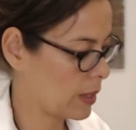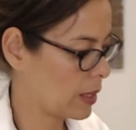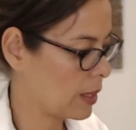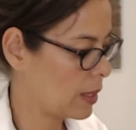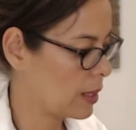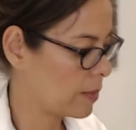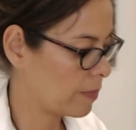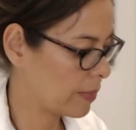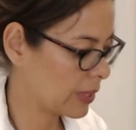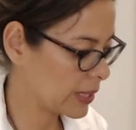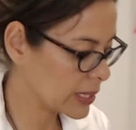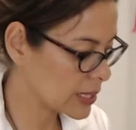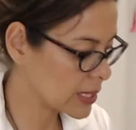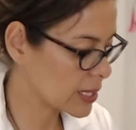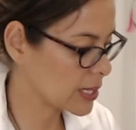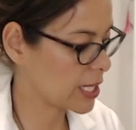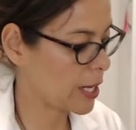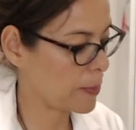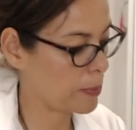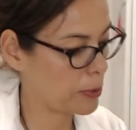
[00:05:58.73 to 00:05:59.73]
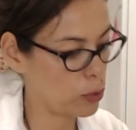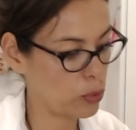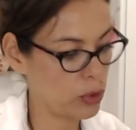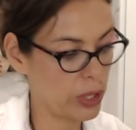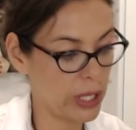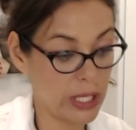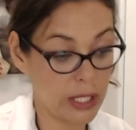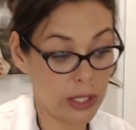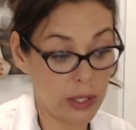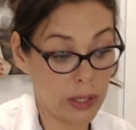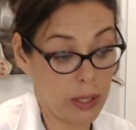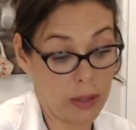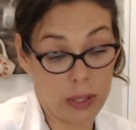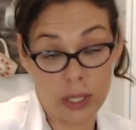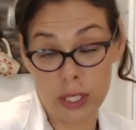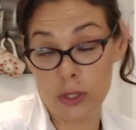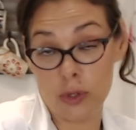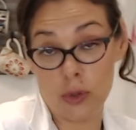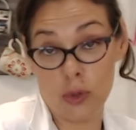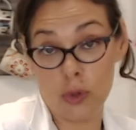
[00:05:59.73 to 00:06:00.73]
But this is up to taste, or
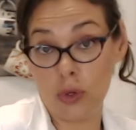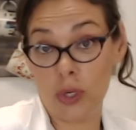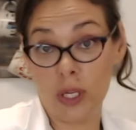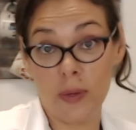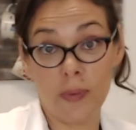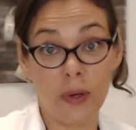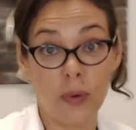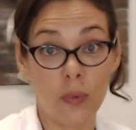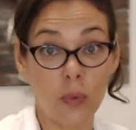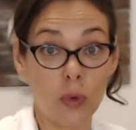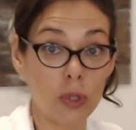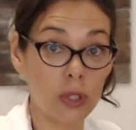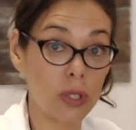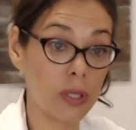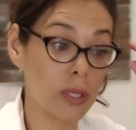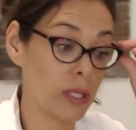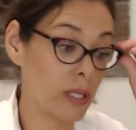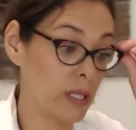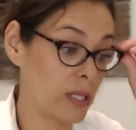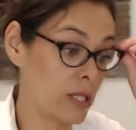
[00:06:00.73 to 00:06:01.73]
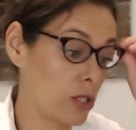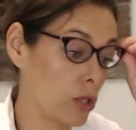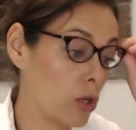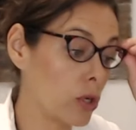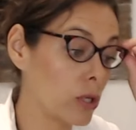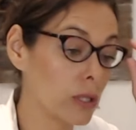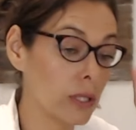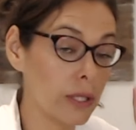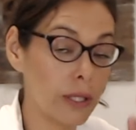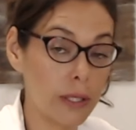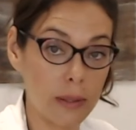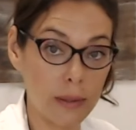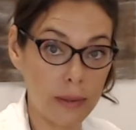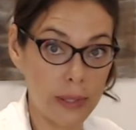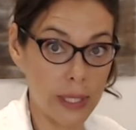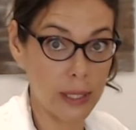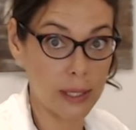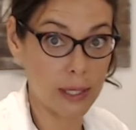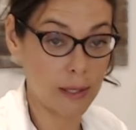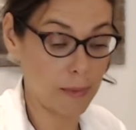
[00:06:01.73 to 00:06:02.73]
if you don't even want salt,
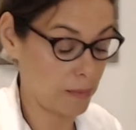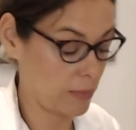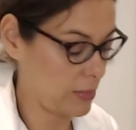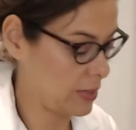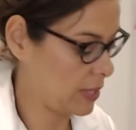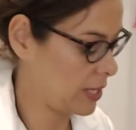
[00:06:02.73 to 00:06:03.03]
just leave